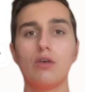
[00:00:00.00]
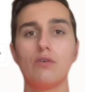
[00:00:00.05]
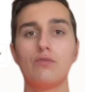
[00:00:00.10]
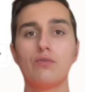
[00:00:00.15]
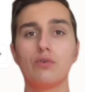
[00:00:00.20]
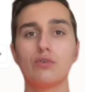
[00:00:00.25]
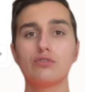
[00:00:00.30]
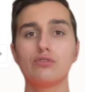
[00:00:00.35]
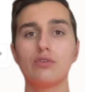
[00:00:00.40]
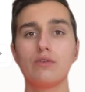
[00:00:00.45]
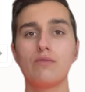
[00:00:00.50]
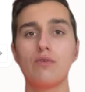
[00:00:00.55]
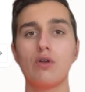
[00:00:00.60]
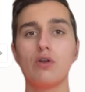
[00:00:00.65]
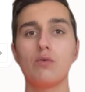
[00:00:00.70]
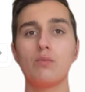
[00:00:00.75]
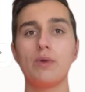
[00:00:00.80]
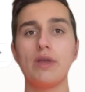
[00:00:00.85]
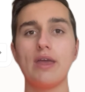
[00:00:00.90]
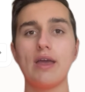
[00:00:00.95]
First of
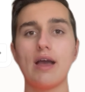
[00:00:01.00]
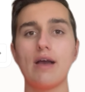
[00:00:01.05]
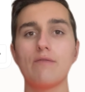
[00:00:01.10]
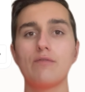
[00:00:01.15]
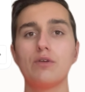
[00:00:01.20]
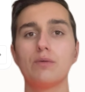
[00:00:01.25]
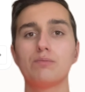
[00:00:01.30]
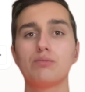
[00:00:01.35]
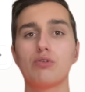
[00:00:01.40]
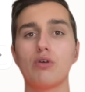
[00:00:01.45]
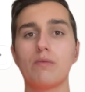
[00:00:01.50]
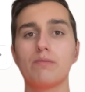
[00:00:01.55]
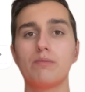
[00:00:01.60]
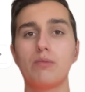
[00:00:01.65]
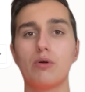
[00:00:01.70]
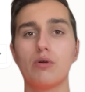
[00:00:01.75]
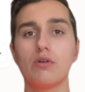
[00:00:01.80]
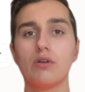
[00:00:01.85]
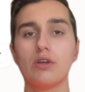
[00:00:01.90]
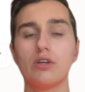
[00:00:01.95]
all, we have the prompt
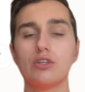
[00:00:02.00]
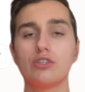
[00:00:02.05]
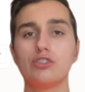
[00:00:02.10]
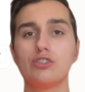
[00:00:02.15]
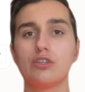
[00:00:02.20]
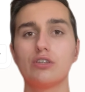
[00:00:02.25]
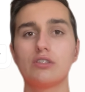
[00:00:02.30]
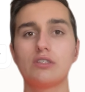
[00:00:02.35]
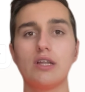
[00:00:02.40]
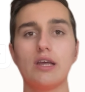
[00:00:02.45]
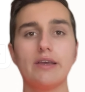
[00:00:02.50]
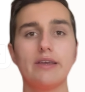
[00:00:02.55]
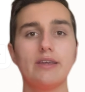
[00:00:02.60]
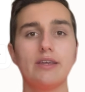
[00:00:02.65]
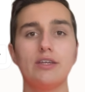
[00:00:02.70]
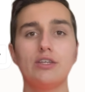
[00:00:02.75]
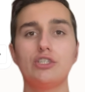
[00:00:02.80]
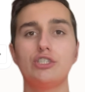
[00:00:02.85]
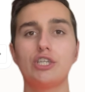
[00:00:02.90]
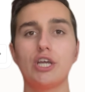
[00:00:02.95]
bar just like
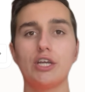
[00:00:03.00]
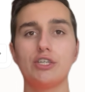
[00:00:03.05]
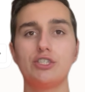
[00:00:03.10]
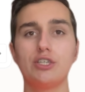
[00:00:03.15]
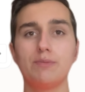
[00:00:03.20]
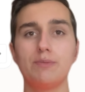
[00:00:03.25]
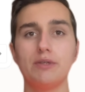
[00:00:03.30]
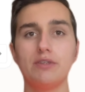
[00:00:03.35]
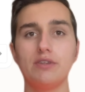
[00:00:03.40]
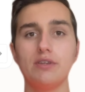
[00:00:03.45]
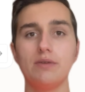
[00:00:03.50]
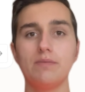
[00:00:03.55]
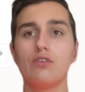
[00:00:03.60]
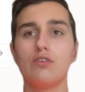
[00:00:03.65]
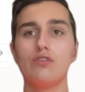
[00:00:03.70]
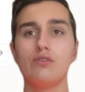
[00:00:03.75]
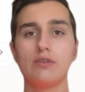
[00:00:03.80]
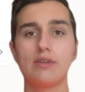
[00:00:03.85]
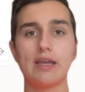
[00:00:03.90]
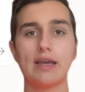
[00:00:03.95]
in ChatGPT.
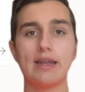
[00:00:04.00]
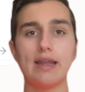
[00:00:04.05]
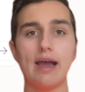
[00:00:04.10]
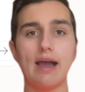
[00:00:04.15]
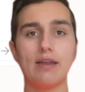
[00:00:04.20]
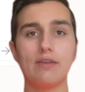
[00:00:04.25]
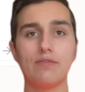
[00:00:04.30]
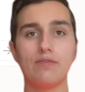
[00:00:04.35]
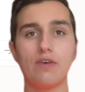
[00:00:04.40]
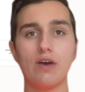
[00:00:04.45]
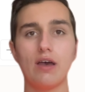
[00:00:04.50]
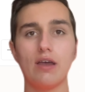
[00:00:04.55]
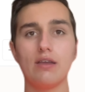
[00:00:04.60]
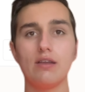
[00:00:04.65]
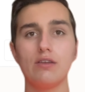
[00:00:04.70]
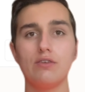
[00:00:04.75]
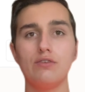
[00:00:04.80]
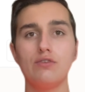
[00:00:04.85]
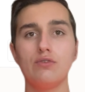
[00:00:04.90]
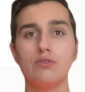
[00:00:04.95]
You can add
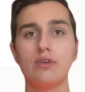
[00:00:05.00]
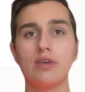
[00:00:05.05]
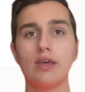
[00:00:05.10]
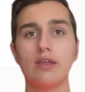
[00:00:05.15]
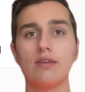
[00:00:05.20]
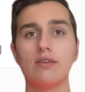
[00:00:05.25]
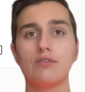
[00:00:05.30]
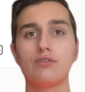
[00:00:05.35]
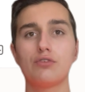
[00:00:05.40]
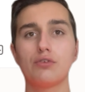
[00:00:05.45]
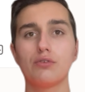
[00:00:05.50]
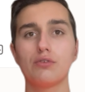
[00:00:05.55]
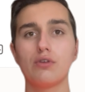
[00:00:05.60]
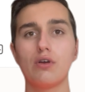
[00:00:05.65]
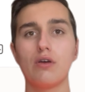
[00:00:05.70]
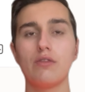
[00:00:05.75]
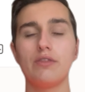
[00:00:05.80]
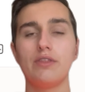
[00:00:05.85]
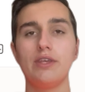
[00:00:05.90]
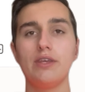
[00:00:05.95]
file, you can turn
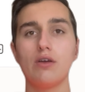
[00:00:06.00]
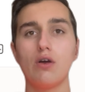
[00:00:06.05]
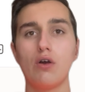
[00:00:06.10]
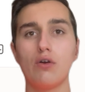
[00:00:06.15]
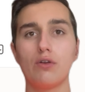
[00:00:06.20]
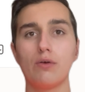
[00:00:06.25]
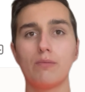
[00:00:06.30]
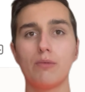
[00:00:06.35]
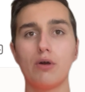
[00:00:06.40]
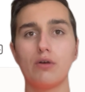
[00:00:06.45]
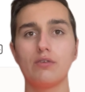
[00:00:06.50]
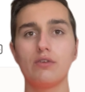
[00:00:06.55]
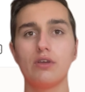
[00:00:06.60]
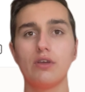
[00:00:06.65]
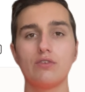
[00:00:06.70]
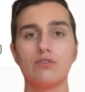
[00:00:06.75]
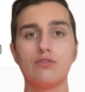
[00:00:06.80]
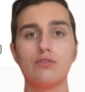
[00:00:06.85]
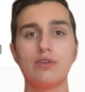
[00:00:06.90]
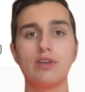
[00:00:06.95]
on the auto mode,
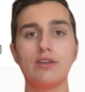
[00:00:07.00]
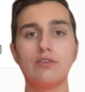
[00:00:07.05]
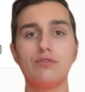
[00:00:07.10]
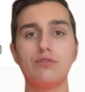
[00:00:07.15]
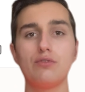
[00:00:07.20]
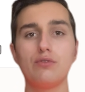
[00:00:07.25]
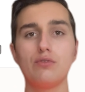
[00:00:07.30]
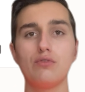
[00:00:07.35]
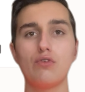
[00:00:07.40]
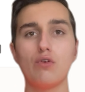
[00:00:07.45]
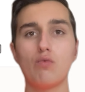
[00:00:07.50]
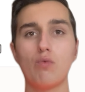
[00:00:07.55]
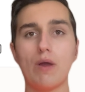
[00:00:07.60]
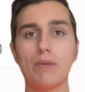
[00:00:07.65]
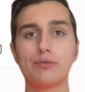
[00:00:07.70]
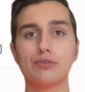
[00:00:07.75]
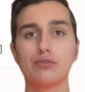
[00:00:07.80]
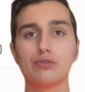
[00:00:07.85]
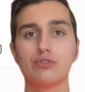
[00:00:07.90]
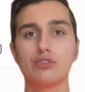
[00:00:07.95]
you can do the
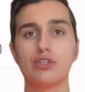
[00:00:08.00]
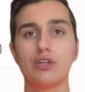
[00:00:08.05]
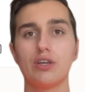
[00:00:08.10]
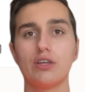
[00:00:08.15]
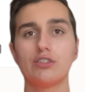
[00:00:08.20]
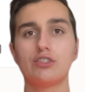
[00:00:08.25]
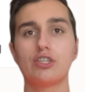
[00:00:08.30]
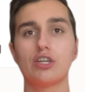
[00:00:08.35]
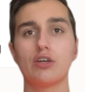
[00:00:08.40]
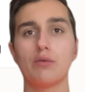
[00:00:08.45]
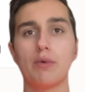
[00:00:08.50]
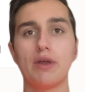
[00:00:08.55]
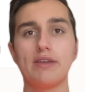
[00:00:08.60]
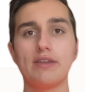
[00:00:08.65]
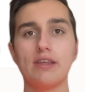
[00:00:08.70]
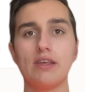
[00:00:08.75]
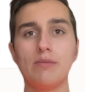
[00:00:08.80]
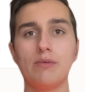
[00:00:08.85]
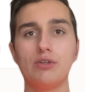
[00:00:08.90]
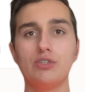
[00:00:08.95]
web search, generate
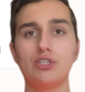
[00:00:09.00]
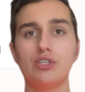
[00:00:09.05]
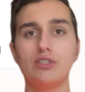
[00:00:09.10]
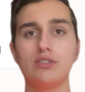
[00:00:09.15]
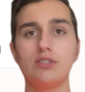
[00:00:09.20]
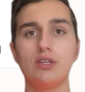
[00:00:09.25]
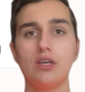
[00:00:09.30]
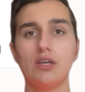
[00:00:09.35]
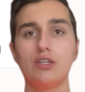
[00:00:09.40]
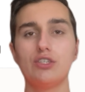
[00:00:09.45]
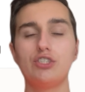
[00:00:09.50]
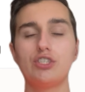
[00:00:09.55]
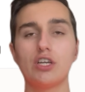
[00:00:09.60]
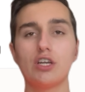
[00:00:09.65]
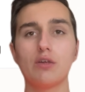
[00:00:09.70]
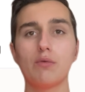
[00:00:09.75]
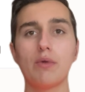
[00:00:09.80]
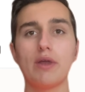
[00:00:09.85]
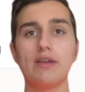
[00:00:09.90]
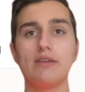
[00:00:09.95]
images,
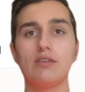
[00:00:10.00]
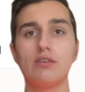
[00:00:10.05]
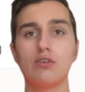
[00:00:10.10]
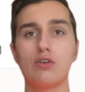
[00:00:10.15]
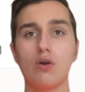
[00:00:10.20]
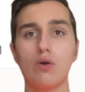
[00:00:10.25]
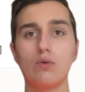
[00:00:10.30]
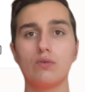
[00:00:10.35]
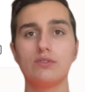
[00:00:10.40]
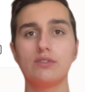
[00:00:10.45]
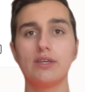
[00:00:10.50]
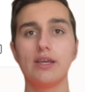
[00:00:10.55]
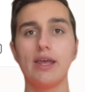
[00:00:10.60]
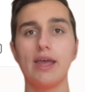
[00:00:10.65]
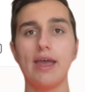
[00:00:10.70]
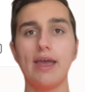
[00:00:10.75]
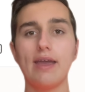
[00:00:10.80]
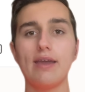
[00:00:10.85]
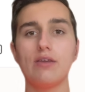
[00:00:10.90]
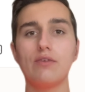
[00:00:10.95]
generate codes,
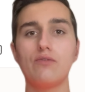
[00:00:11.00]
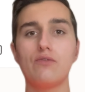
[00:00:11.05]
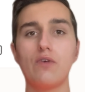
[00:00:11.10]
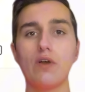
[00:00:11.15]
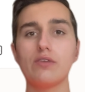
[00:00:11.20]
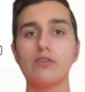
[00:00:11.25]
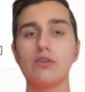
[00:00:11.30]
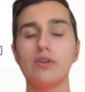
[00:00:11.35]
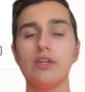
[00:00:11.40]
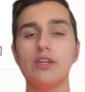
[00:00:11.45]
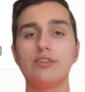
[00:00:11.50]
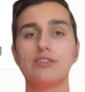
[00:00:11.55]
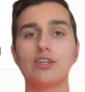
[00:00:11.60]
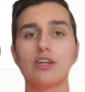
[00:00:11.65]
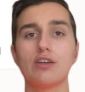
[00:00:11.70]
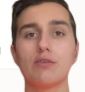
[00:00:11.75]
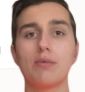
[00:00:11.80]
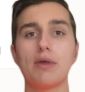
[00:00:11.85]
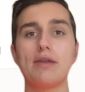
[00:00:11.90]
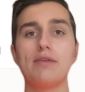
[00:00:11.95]
and finally
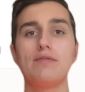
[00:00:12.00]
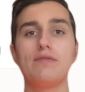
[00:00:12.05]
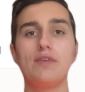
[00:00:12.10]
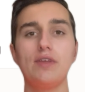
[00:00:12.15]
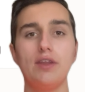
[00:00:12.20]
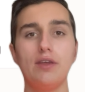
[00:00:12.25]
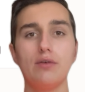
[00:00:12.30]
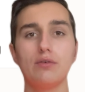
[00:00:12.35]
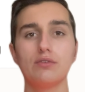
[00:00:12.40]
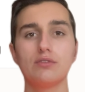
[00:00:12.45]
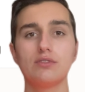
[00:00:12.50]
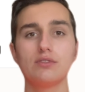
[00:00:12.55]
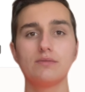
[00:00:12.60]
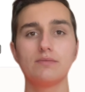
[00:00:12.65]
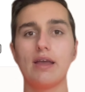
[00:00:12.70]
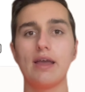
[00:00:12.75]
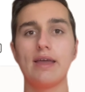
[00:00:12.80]
generate videos.